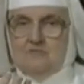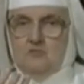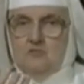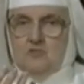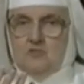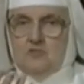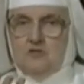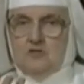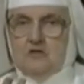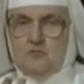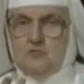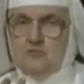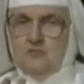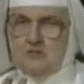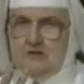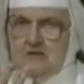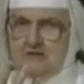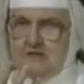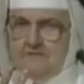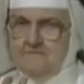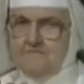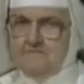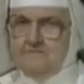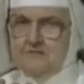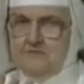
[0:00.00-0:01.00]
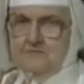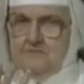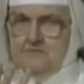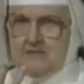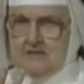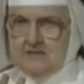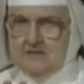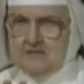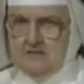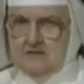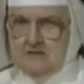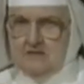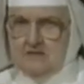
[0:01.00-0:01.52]
warning, where
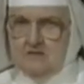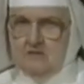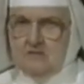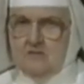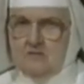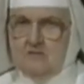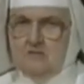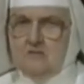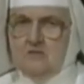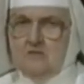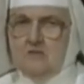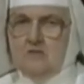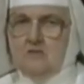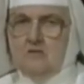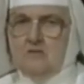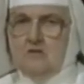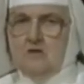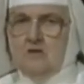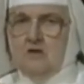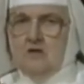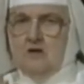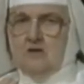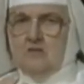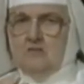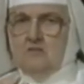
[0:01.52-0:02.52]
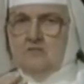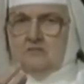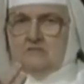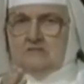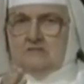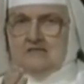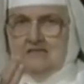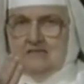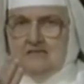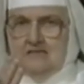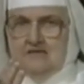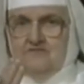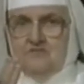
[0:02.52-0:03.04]
everybody, uh,
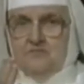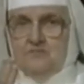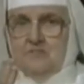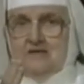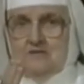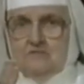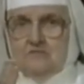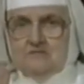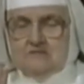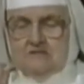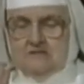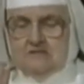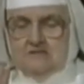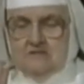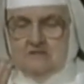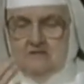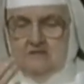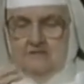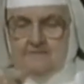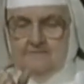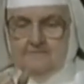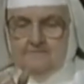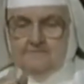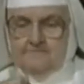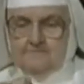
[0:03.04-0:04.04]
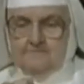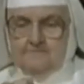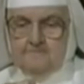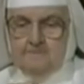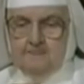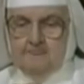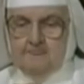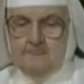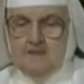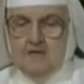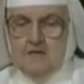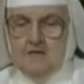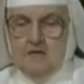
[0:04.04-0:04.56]
that everybody will see
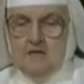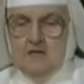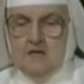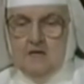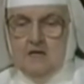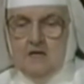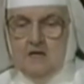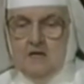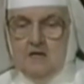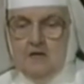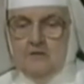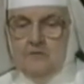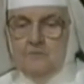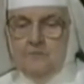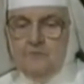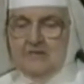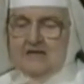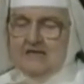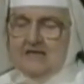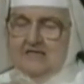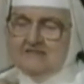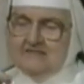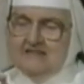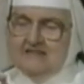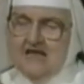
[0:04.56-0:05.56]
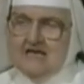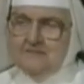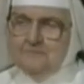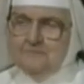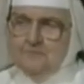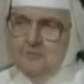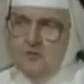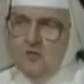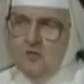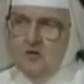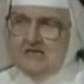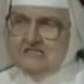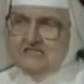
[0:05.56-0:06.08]
uh, but at that
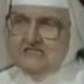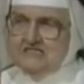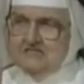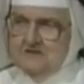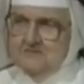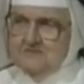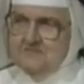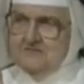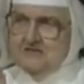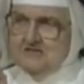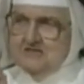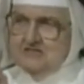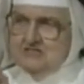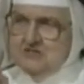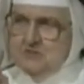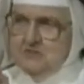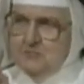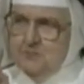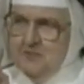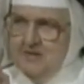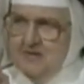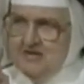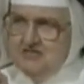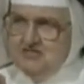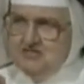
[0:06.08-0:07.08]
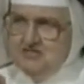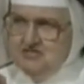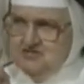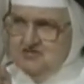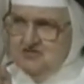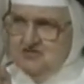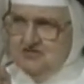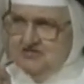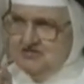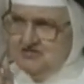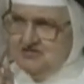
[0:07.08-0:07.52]
point, something special is